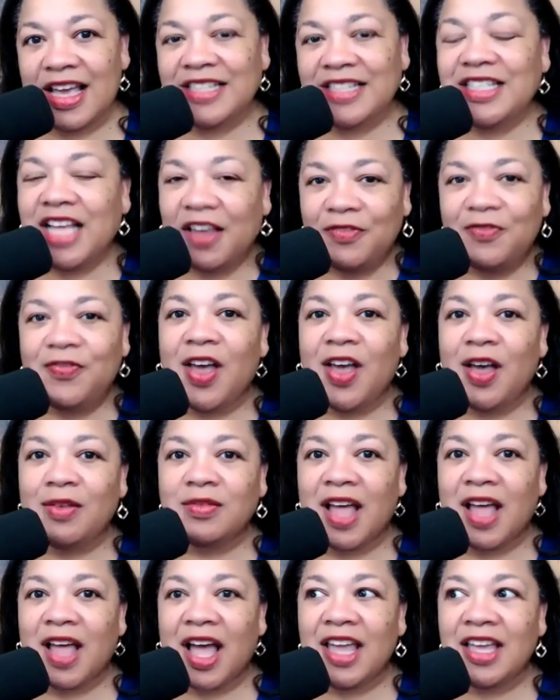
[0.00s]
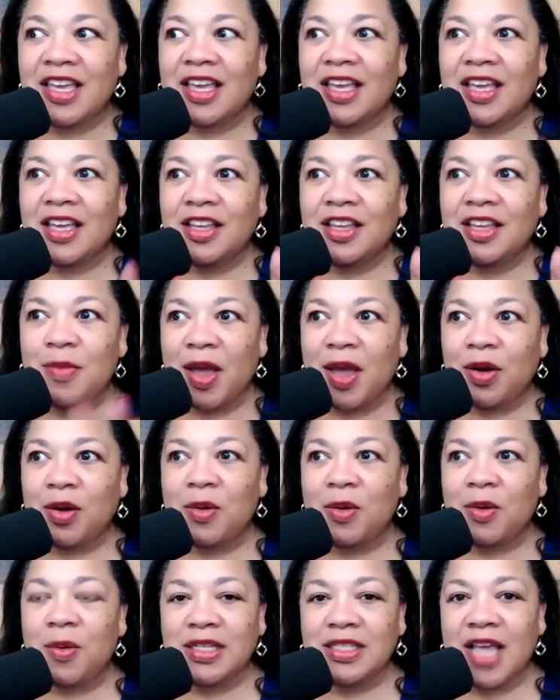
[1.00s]
because I felt like no
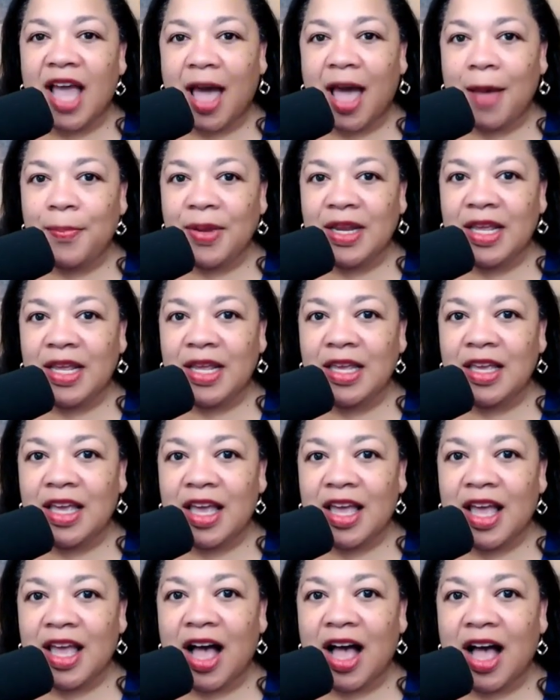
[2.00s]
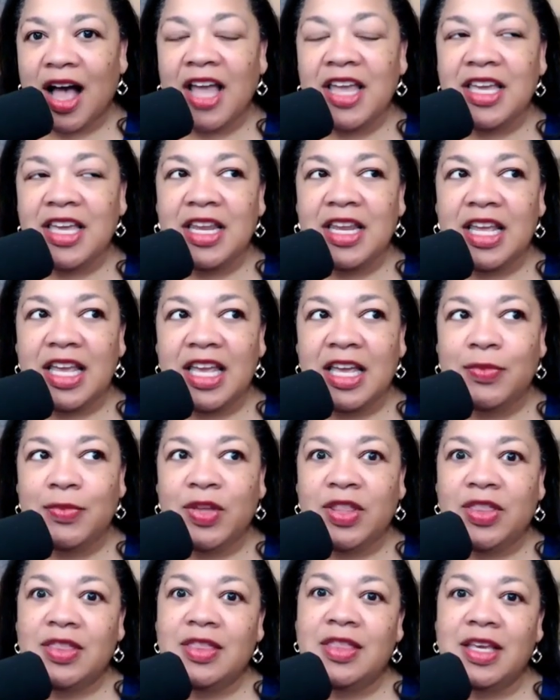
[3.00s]
matter what's happening, I can,
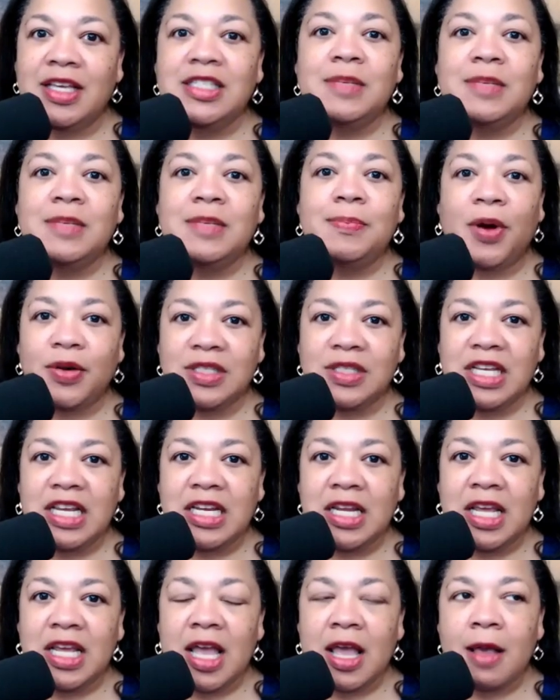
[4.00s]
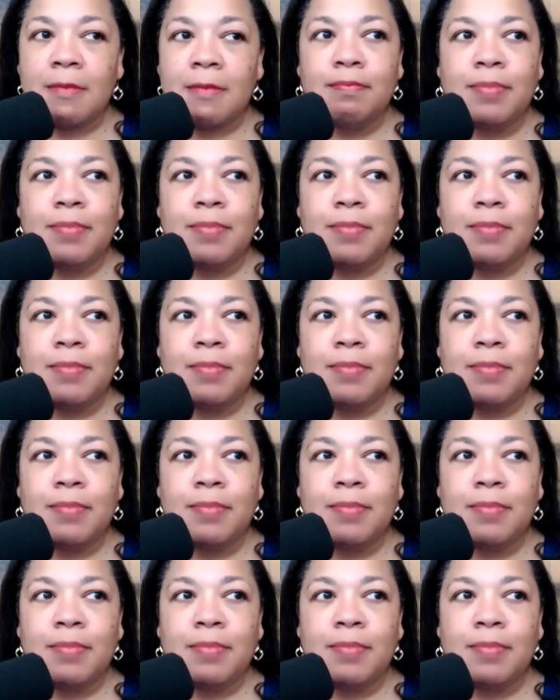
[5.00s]
with this person,